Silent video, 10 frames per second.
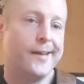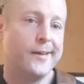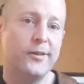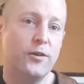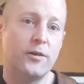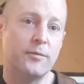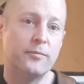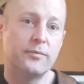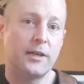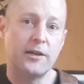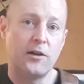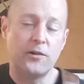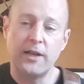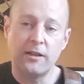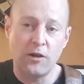you can play all
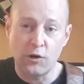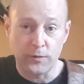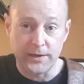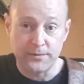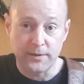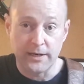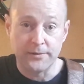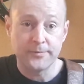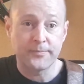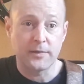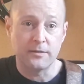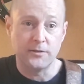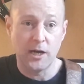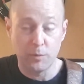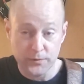day long with these things. And
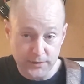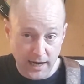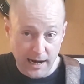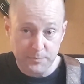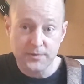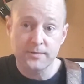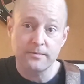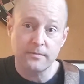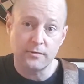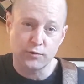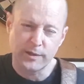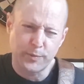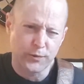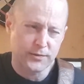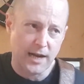double stops,
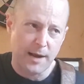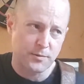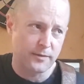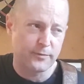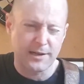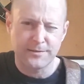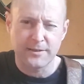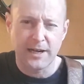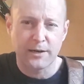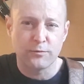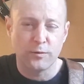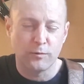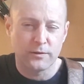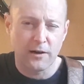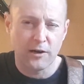triple stops, if that's an actual
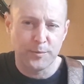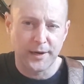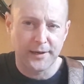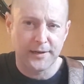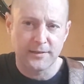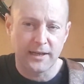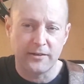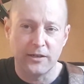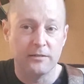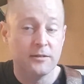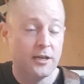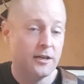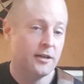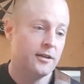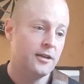term, I guess. I don't know.
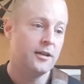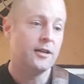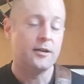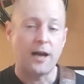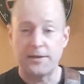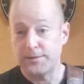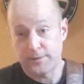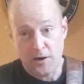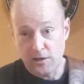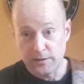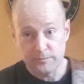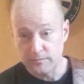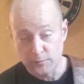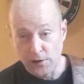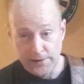I just call it
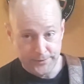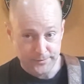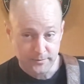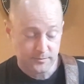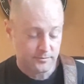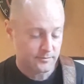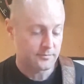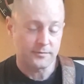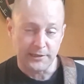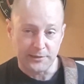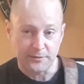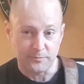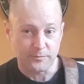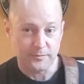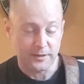runs. And
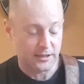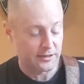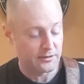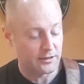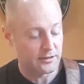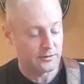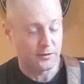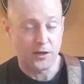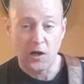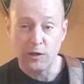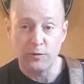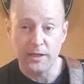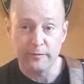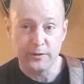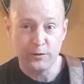you can call it
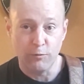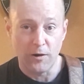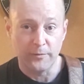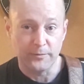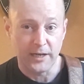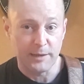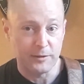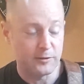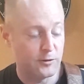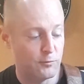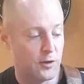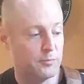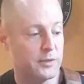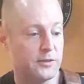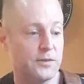whatever you want, name it you want.
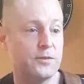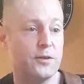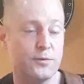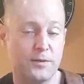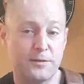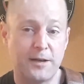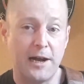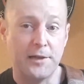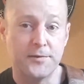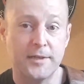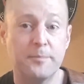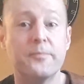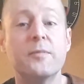But just use this concept